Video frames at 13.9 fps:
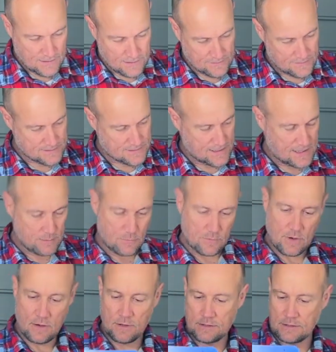This here, we're
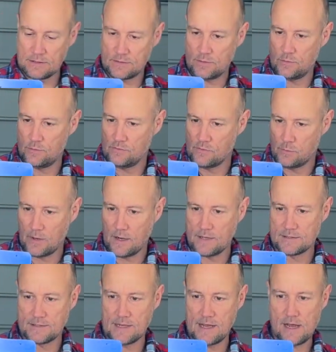going to
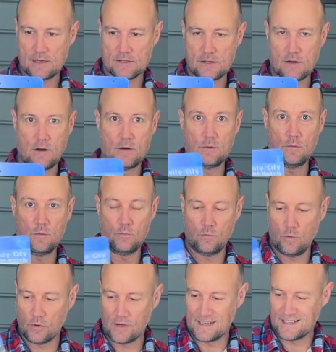replace the outside
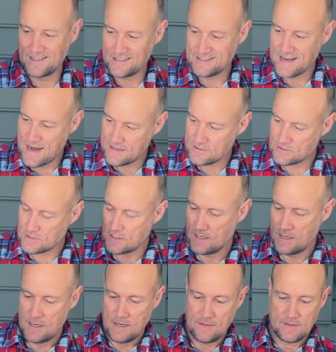water inlet hatch.
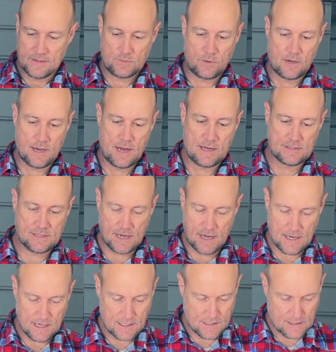This one has
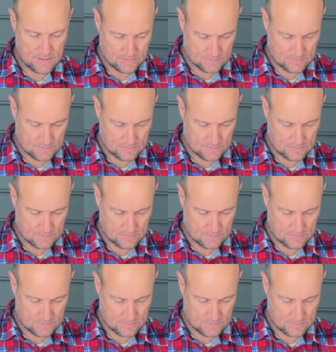a